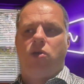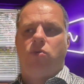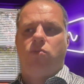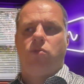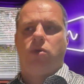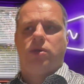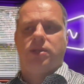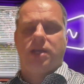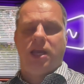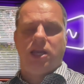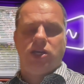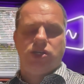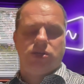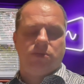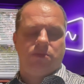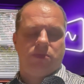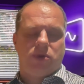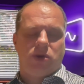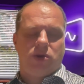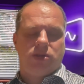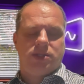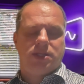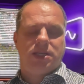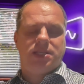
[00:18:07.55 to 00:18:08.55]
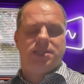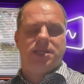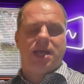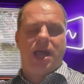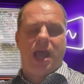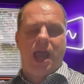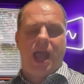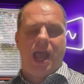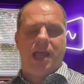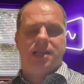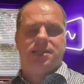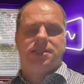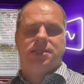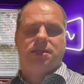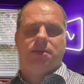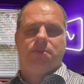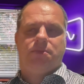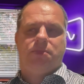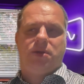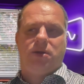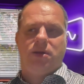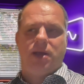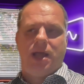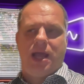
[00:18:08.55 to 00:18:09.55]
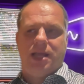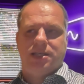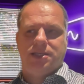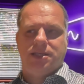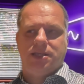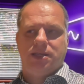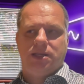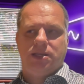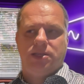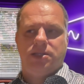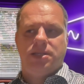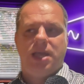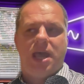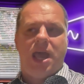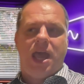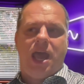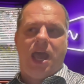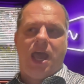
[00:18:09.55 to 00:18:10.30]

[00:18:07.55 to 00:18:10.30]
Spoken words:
quotation process as simple as it is.